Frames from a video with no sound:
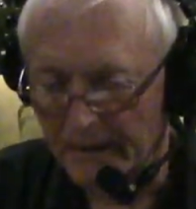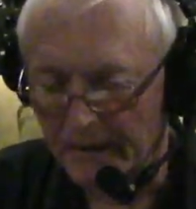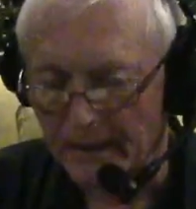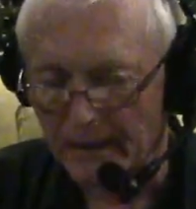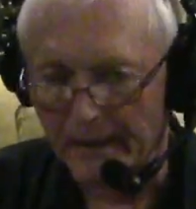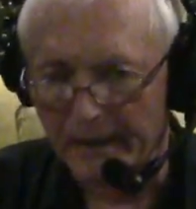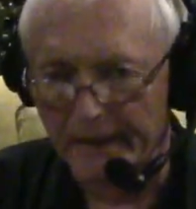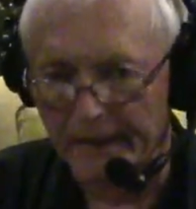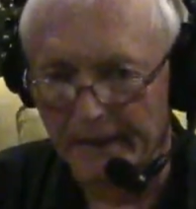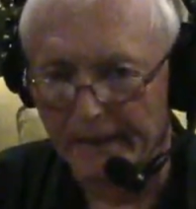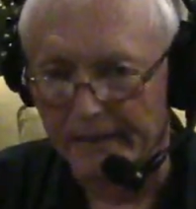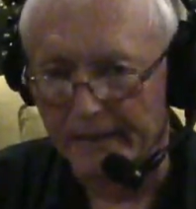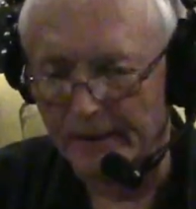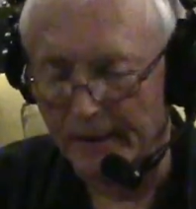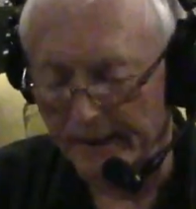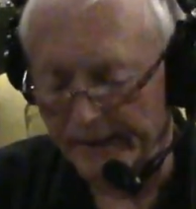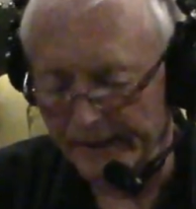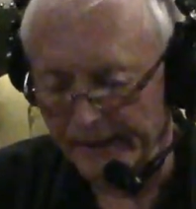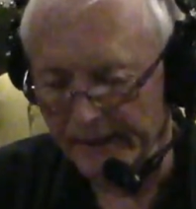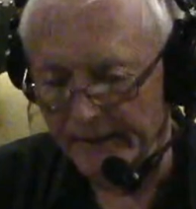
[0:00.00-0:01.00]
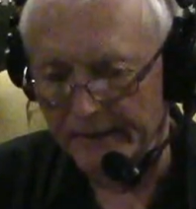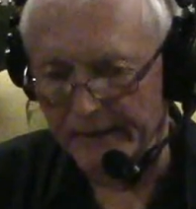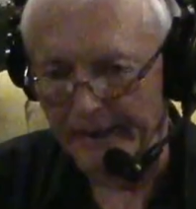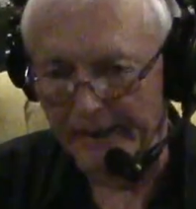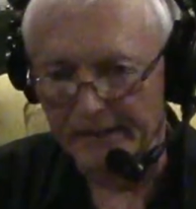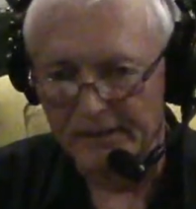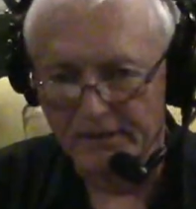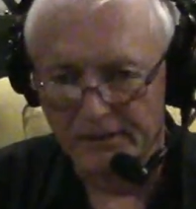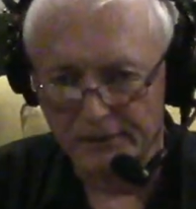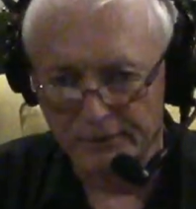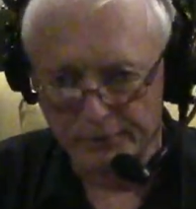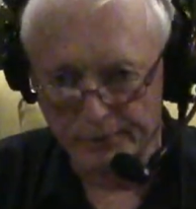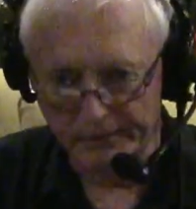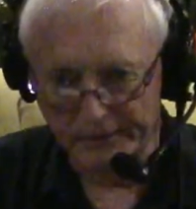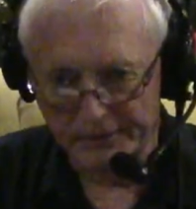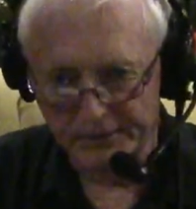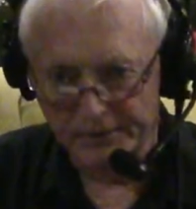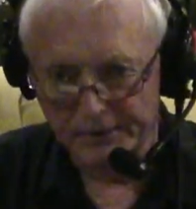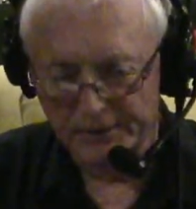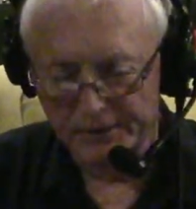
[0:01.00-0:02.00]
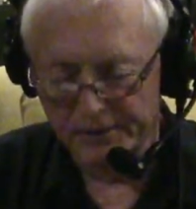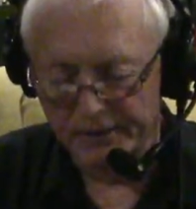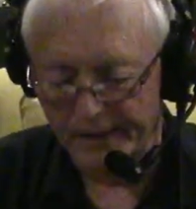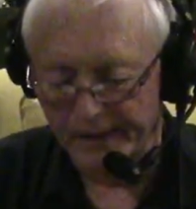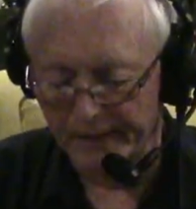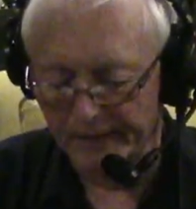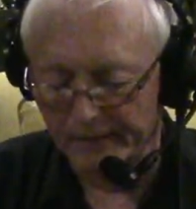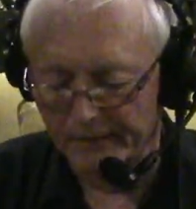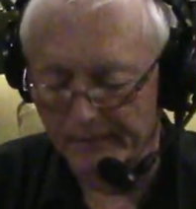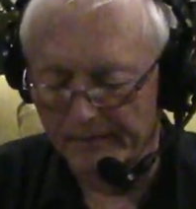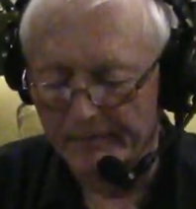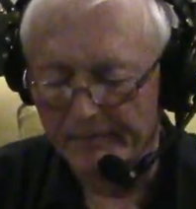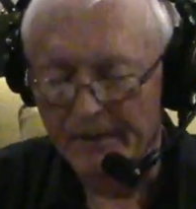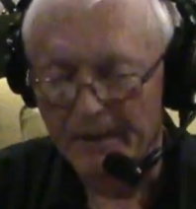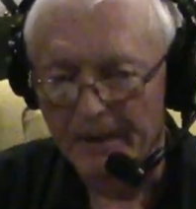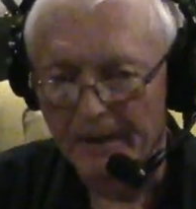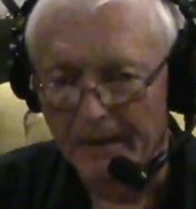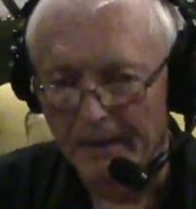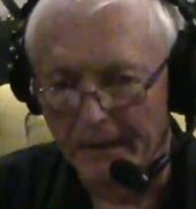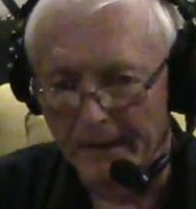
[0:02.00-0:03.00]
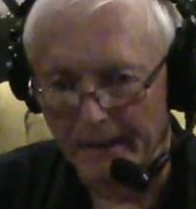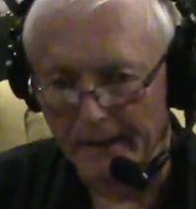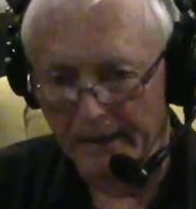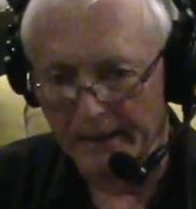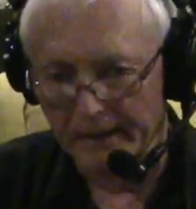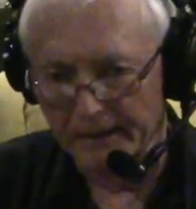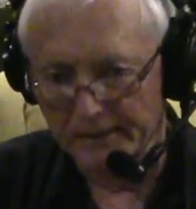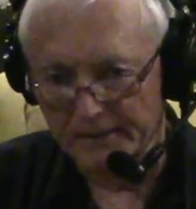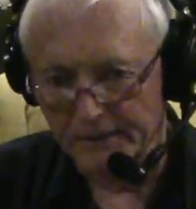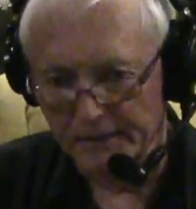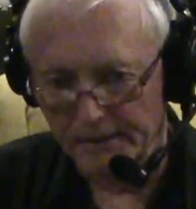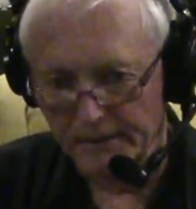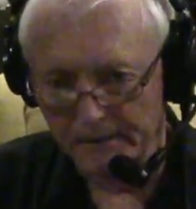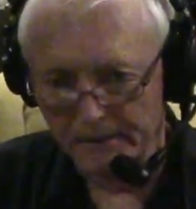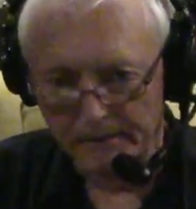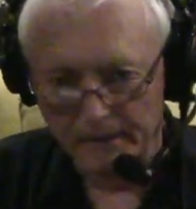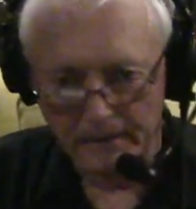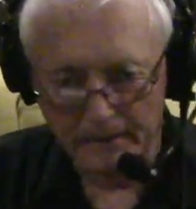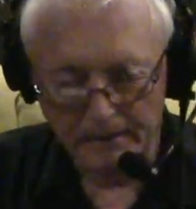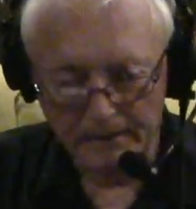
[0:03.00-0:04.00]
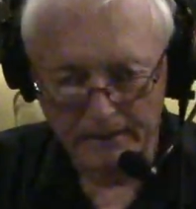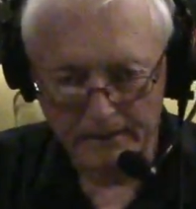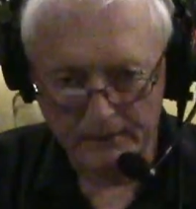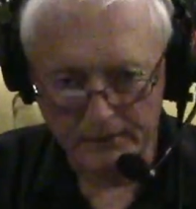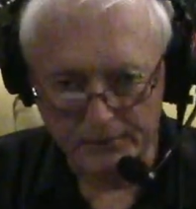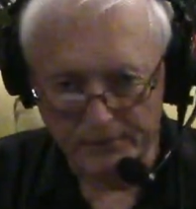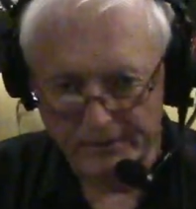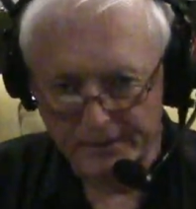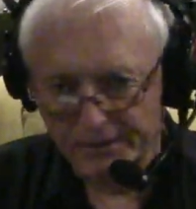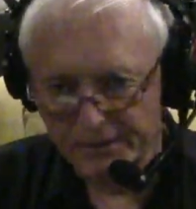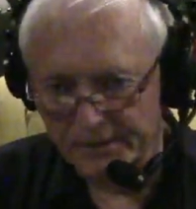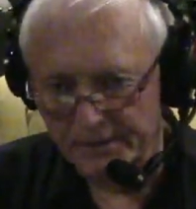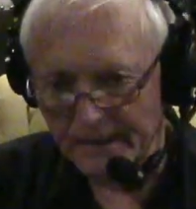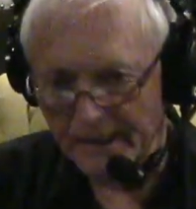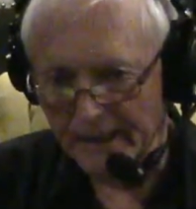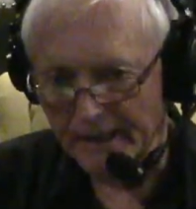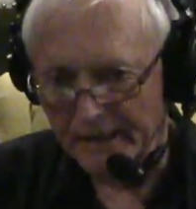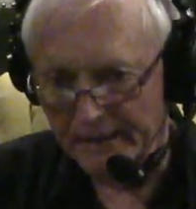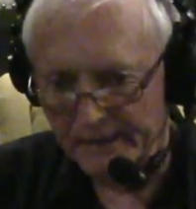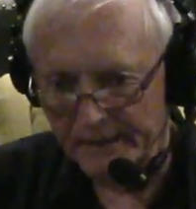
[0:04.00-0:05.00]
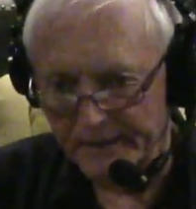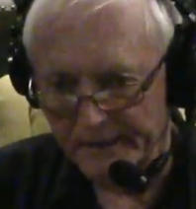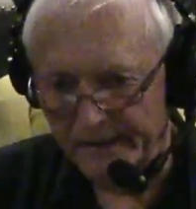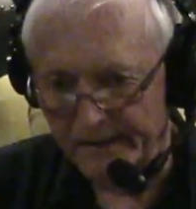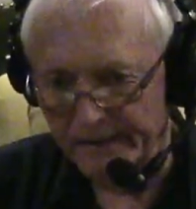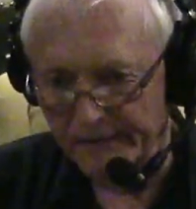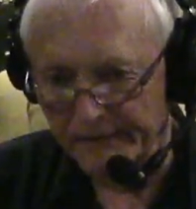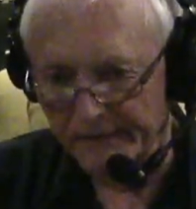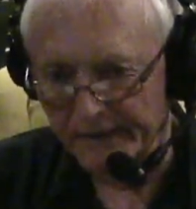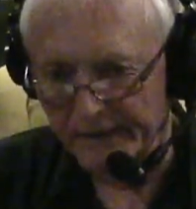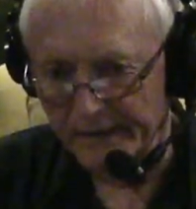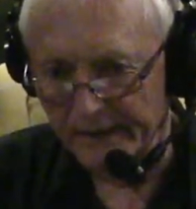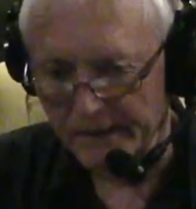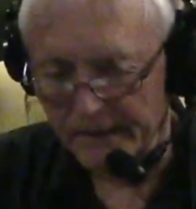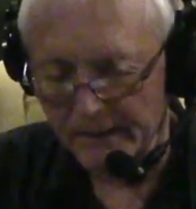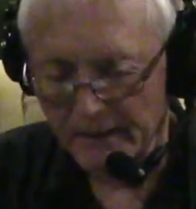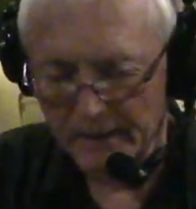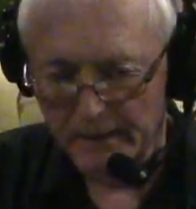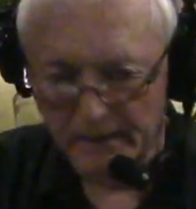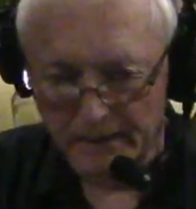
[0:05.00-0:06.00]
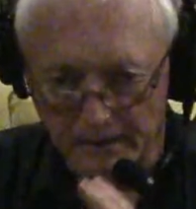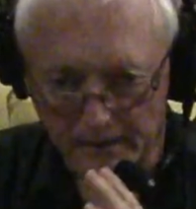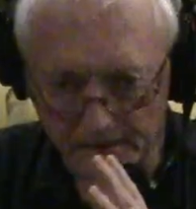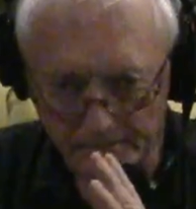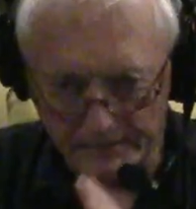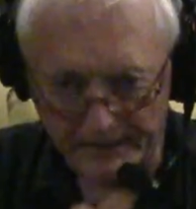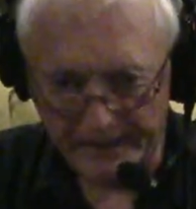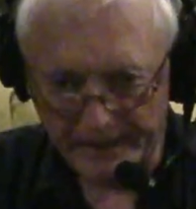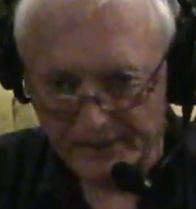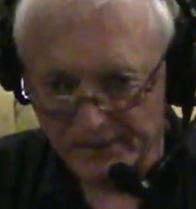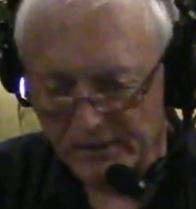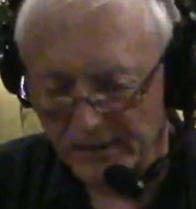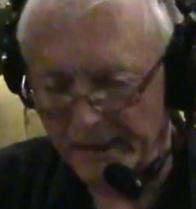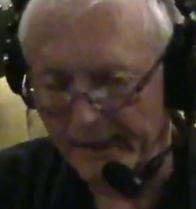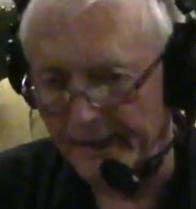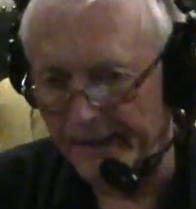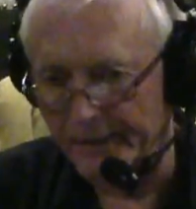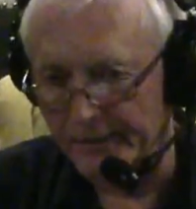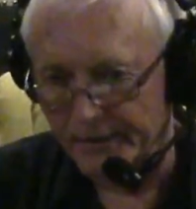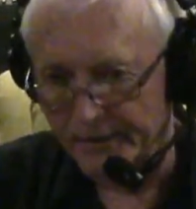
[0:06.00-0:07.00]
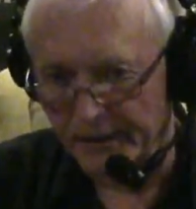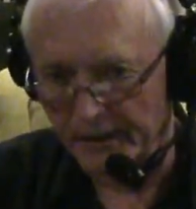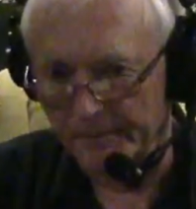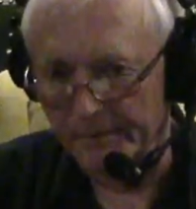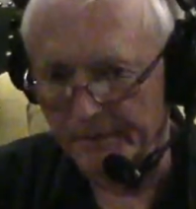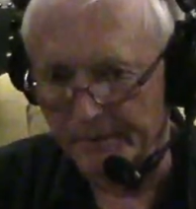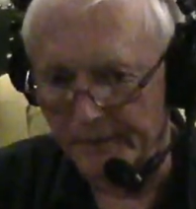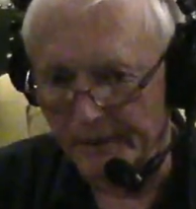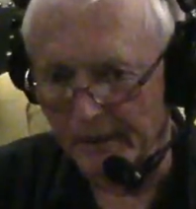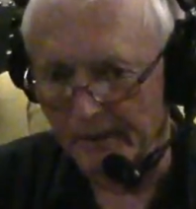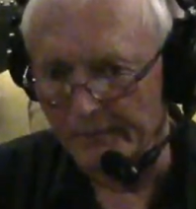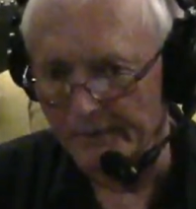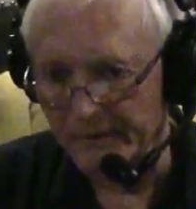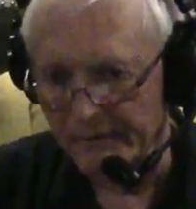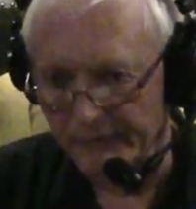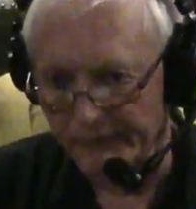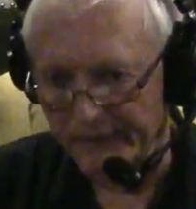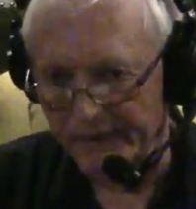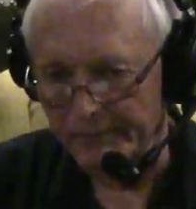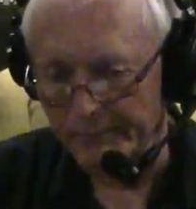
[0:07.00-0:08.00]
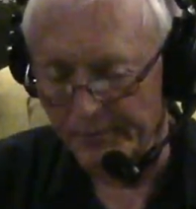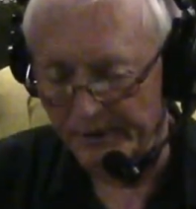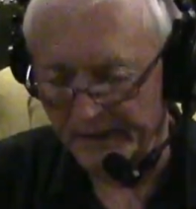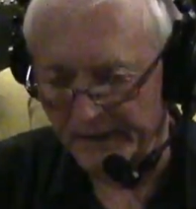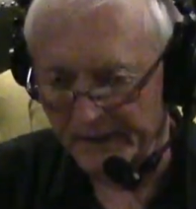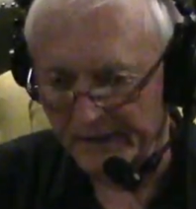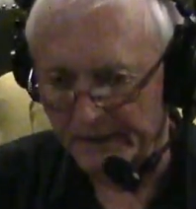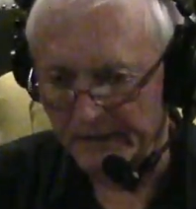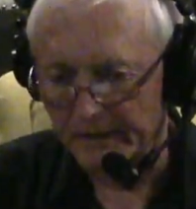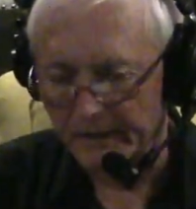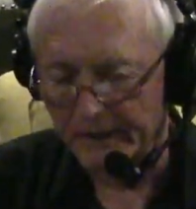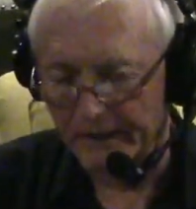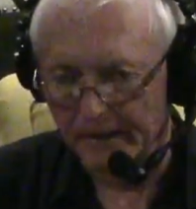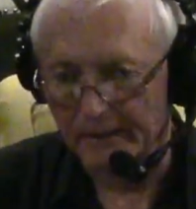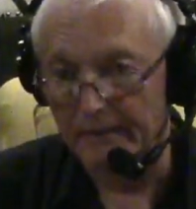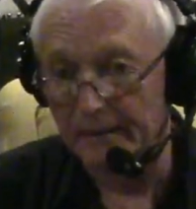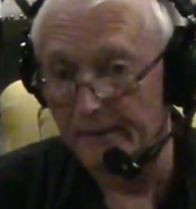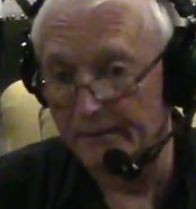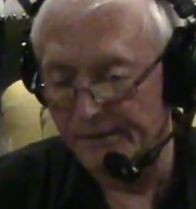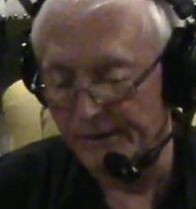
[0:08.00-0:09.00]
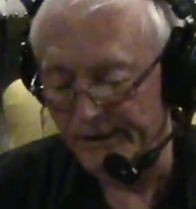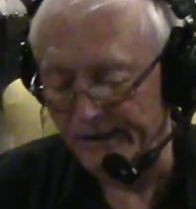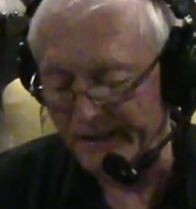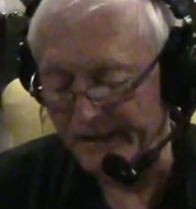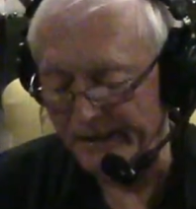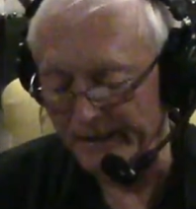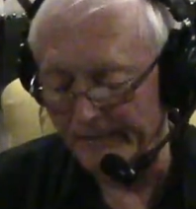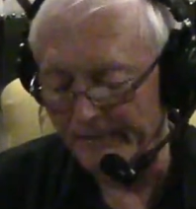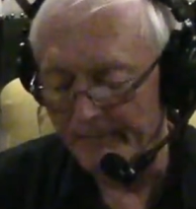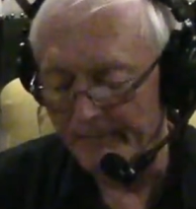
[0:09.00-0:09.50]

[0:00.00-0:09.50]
And again, that's the Twitch channel. And it's the twitch.tv /WWVP LLC.